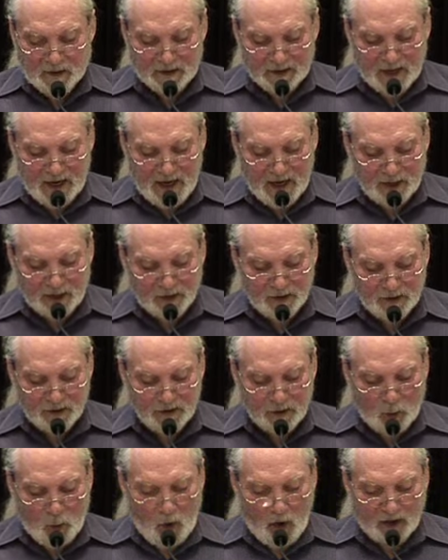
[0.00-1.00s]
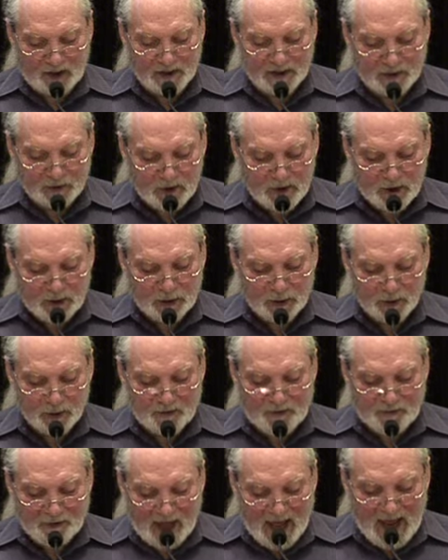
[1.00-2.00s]
tankers walk straight to the
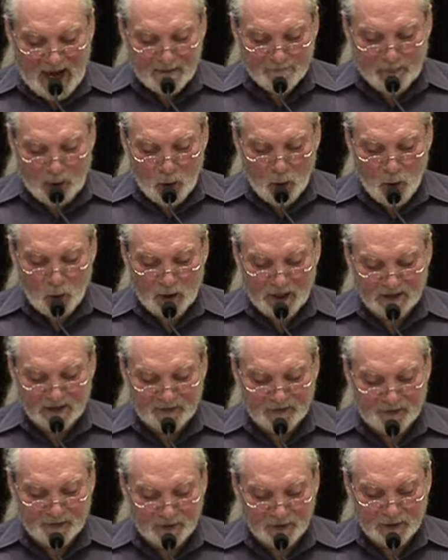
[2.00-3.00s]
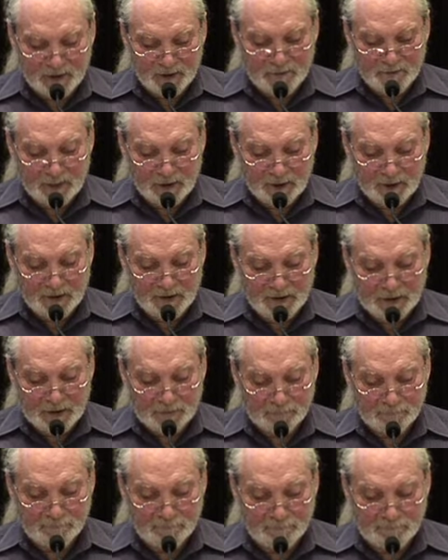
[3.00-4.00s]
flagpole at the front of the building.
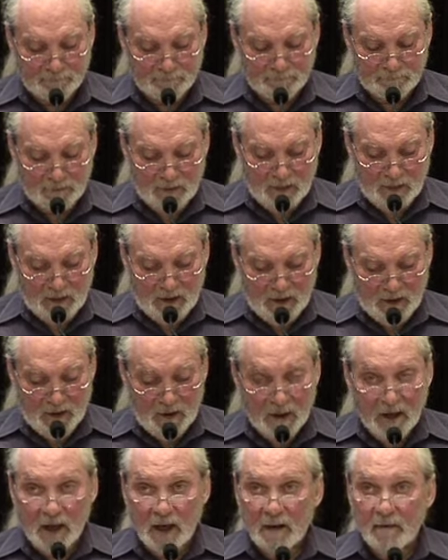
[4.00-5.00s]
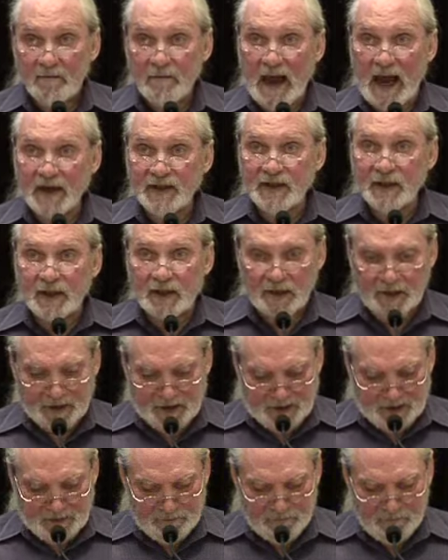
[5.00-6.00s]
Magically,
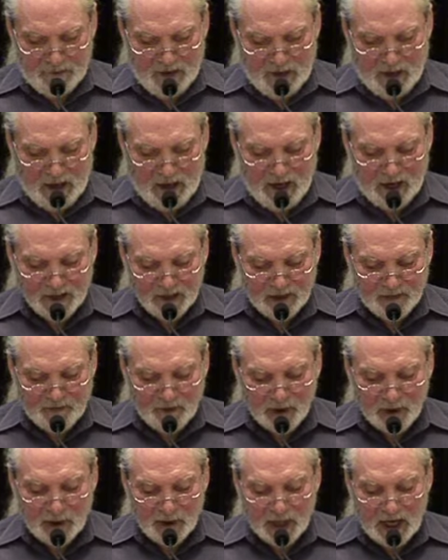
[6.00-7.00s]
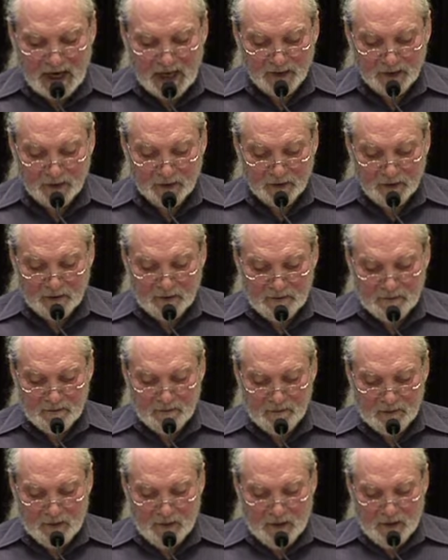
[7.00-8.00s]
as if enchanted,
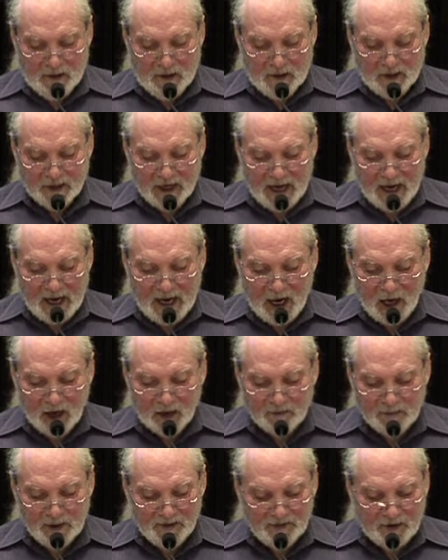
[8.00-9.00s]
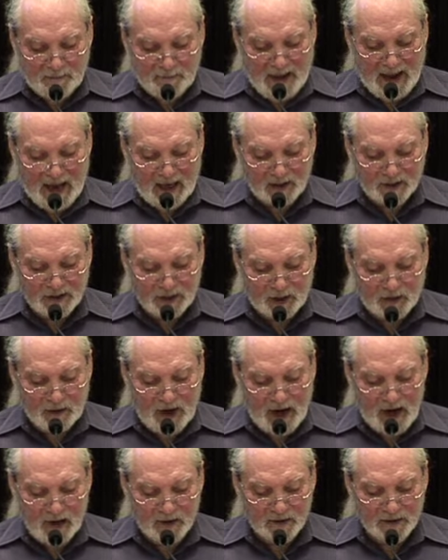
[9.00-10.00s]
the air above the palace
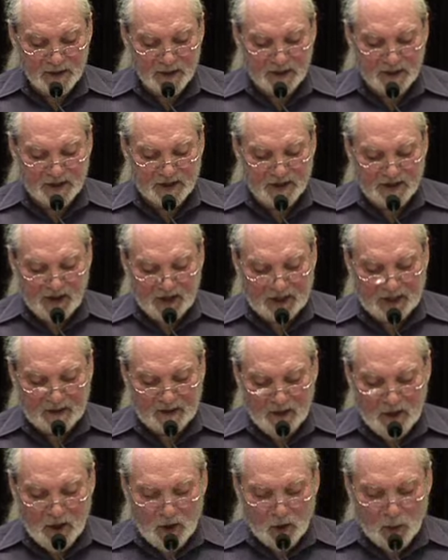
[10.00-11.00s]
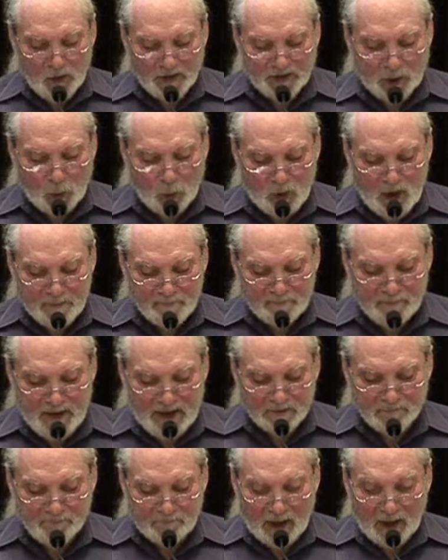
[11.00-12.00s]
grounds is thick with the whip
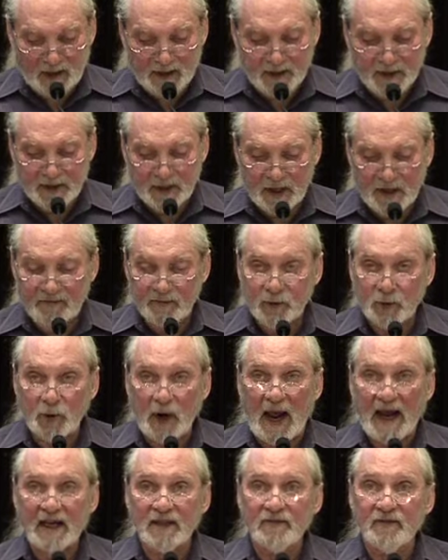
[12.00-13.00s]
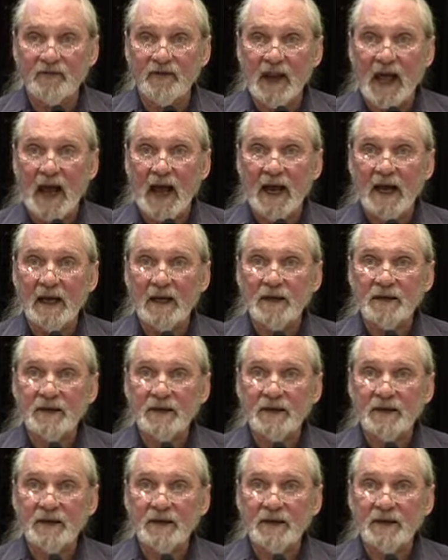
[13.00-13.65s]
and buzz of dragonflies.